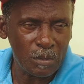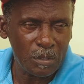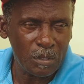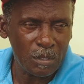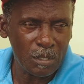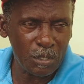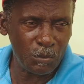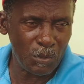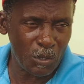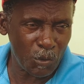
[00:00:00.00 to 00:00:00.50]

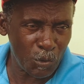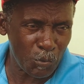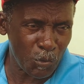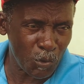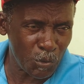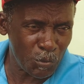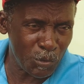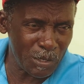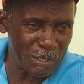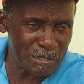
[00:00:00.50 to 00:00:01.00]
You know
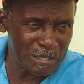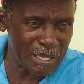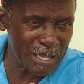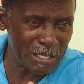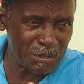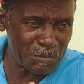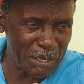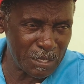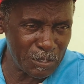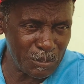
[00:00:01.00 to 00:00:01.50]
what you say
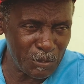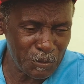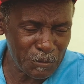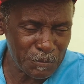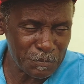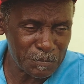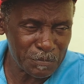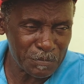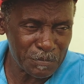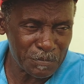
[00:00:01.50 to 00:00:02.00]
as man do?
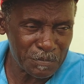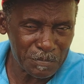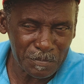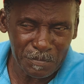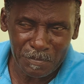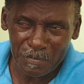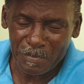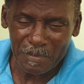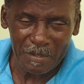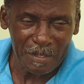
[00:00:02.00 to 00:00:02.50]

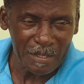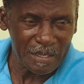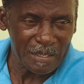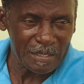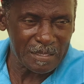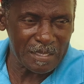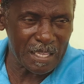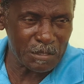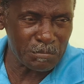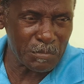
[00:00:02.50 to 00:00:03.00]

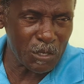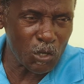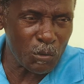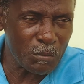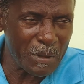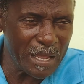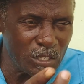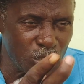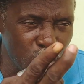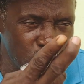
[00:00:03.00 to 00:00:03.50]
Say as man go
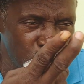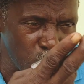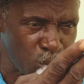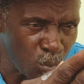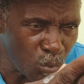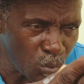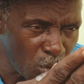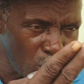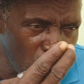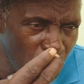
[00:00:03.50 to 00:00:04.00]
buy 2
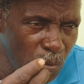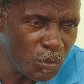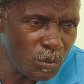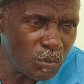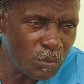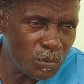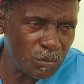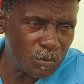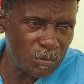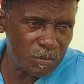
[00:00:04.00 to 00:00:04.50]
cow.
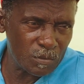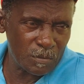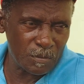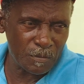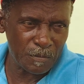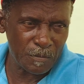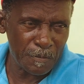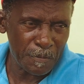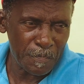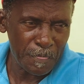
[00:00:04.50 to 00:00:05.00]

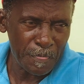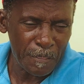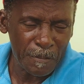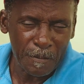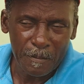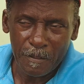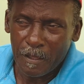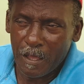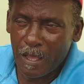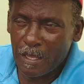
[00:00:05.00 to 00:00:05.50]

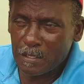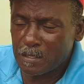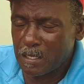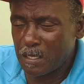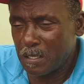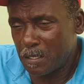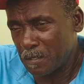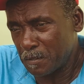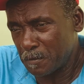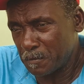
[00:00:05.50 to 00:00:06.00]
And
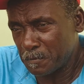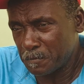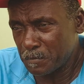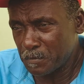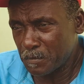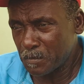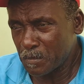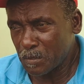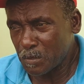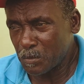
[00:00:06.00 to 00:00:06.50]
say,
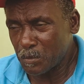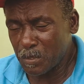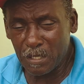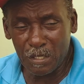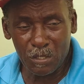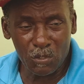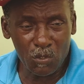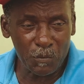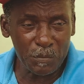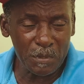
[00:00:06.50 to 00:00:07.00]
and he
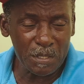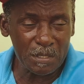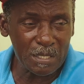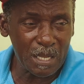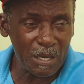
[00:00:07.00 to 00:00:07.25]
come and say,